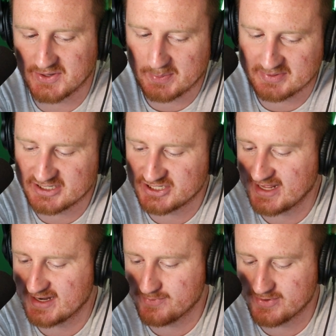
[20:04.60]
So
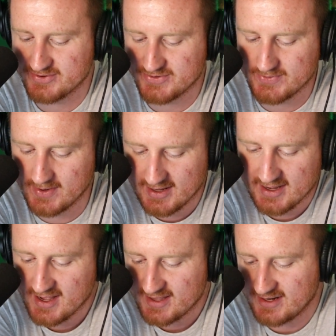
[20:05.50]
appreciate anyone who,
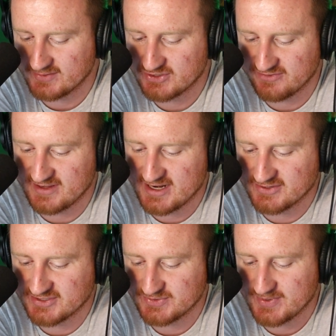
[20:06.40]
you know, took
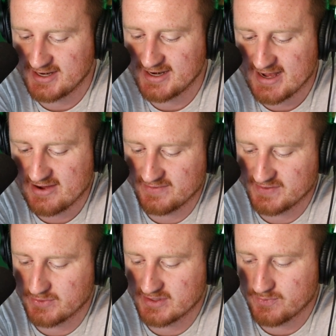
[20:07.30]
videos and tweeted it out of
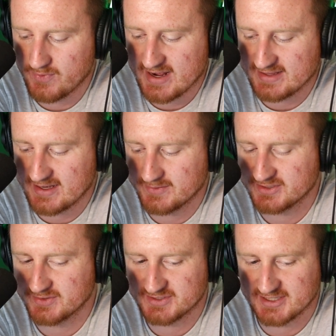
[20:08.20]
the green and white. That was
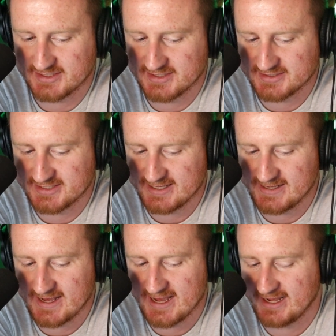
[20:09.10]
so sick to
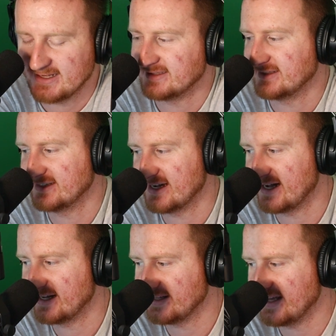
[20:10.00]
see. And
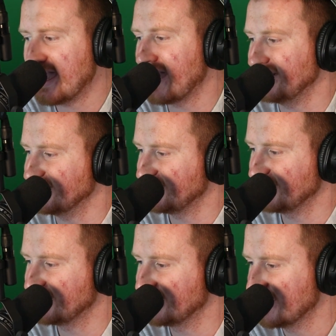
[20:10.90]
yeah, it's
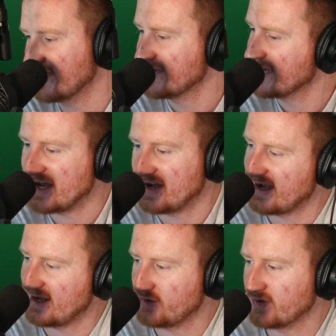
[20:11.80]
just,
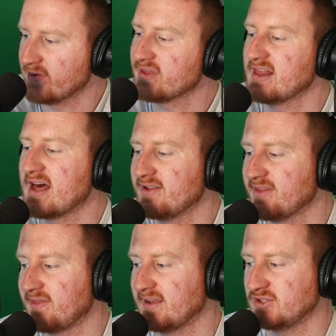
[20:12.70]
I agree with a lot of
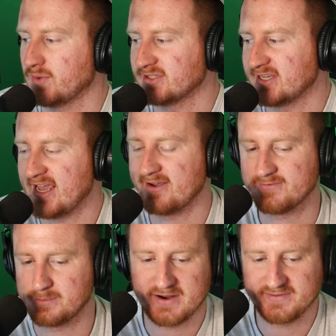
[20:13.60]
the things you were saying
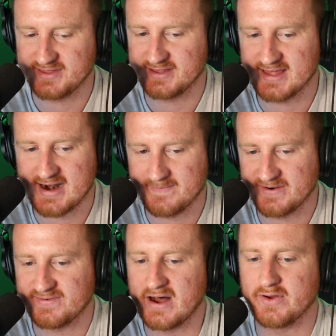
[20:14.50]
from everything that I've
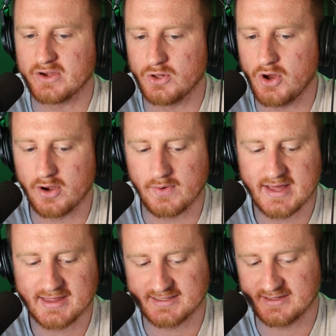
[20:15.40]
been following along
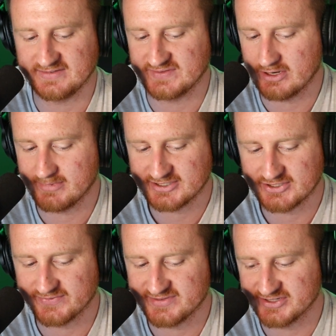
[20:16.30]
with. It very much
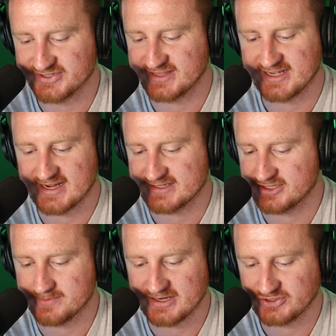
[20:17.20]
so feels like the guys
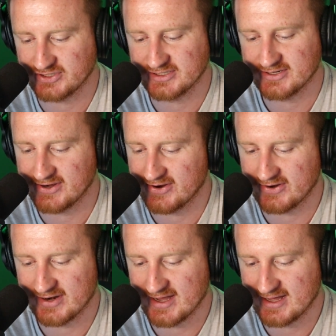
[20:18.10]
that you mentioned
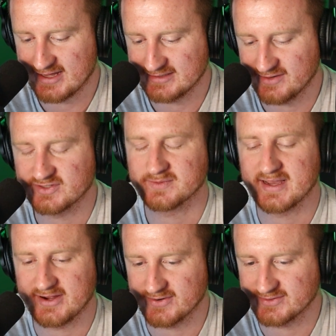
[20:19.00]
are difference
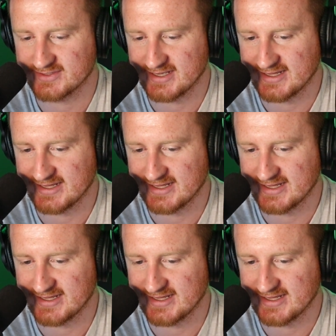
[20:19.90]
makers.